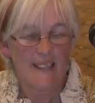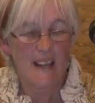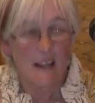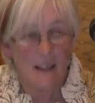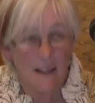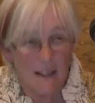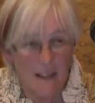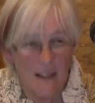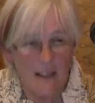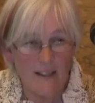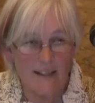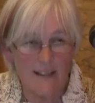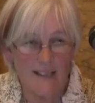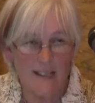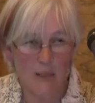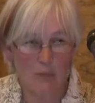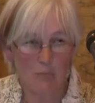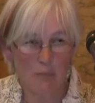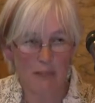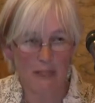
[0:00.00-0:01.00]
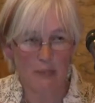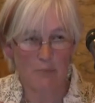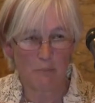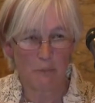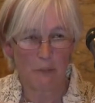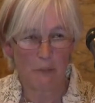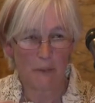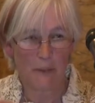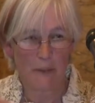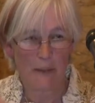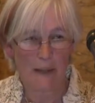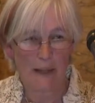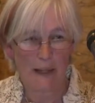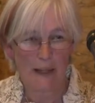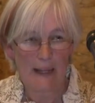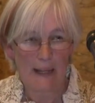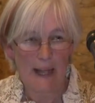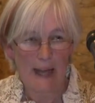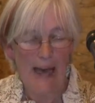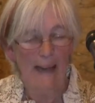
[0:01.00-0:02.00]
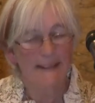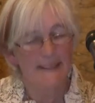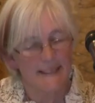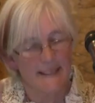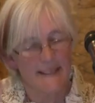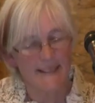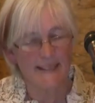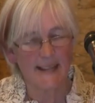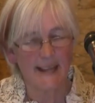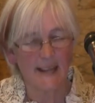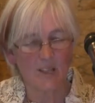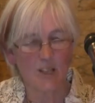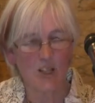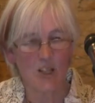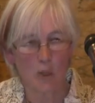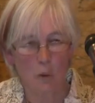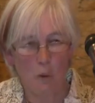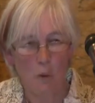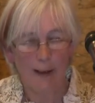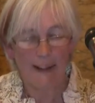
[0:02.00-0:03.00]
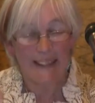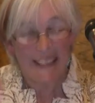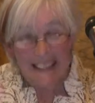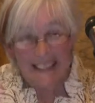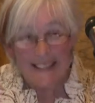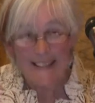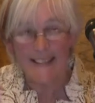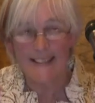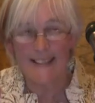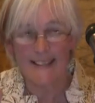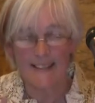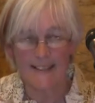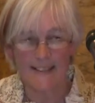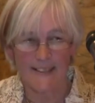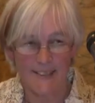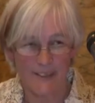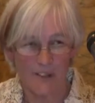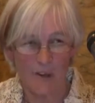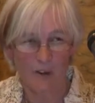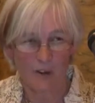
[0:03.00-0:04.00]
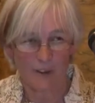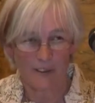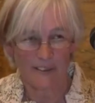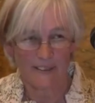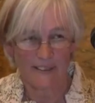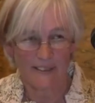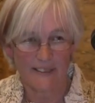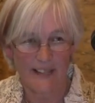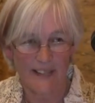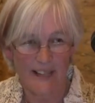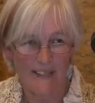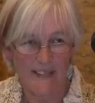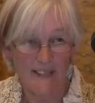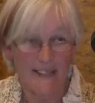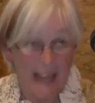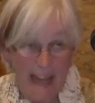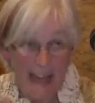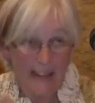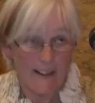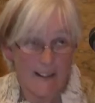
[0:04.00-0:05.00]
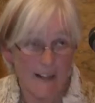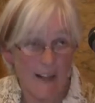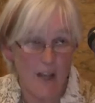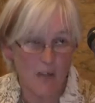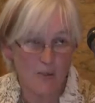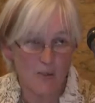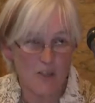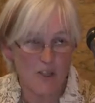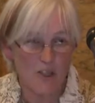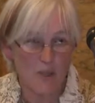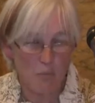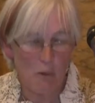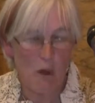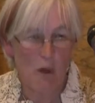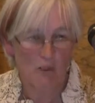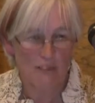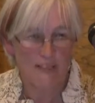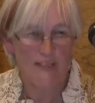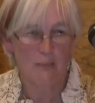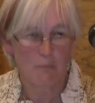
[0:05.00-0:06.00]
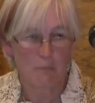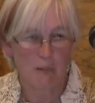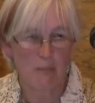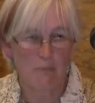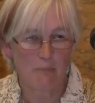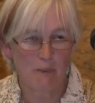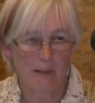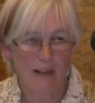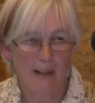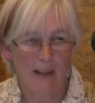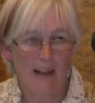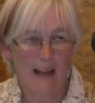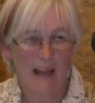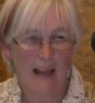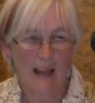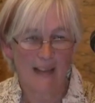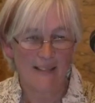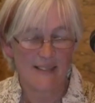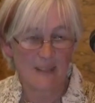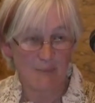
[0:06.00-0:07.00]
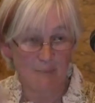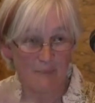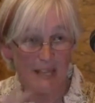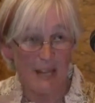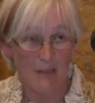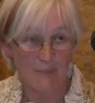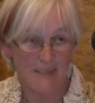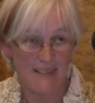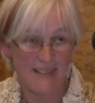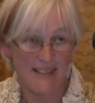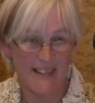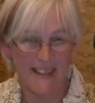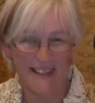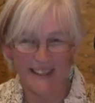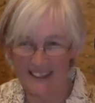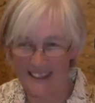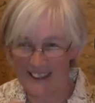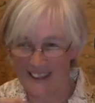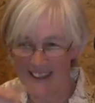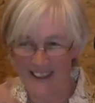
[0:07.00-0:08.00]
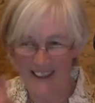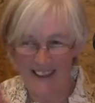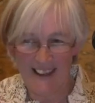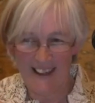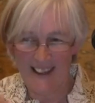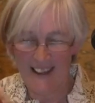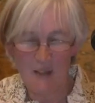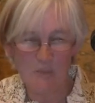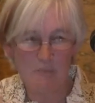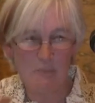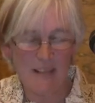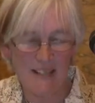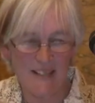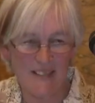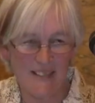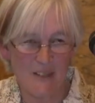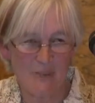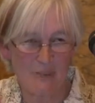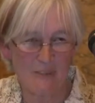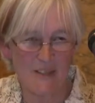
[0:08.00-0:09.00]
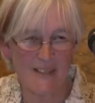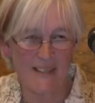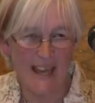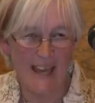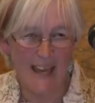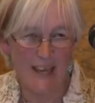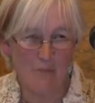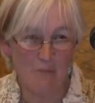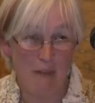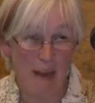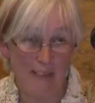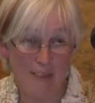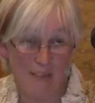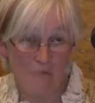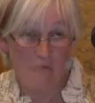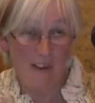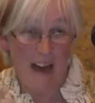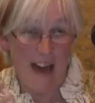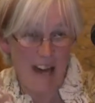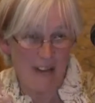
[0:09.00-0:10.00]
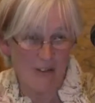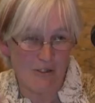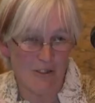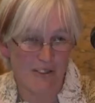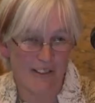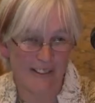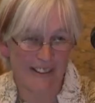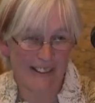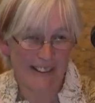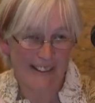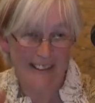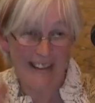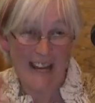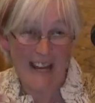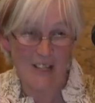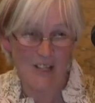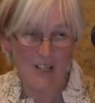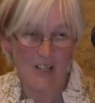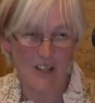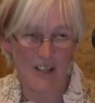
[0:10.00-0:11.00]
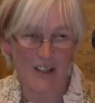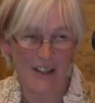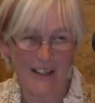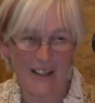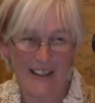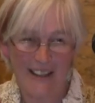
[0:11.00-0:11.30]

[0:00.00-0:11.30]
alerting people, and it is actually quite easy in Scotland to get close to policy people. I sometimes think the person that was saying about the viral nature,